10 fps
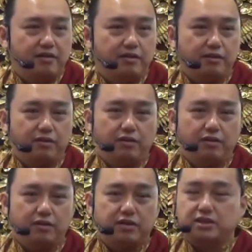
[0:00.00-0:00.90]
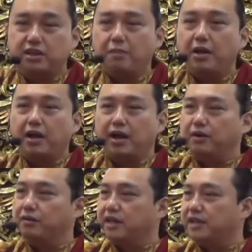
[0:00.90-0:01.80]
The stomach
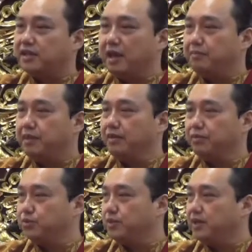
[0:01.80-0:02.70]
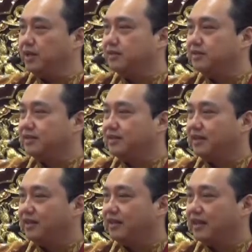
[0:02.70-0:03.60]
cannot taste happy or sweetness.
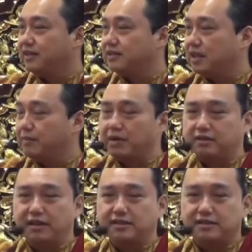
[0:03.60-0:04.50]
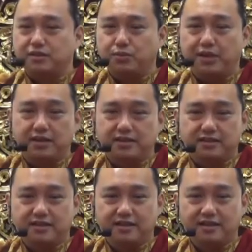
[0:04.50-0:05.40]
Can the stomach taste
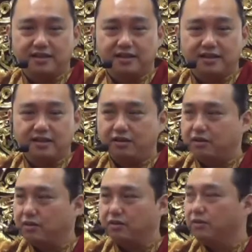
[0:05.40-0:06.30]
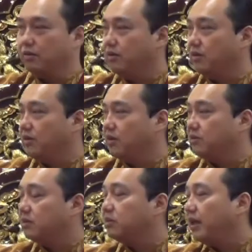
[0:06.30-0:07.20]
sweetness? No.
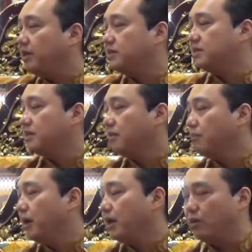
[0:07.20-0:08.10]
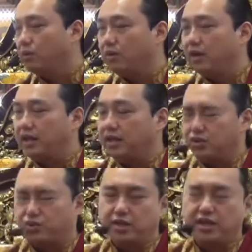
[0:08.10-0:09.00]
The taste, but only
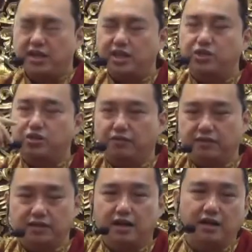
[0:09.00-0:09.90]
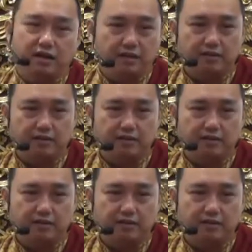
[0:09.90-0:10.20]
3 inches of the tongue.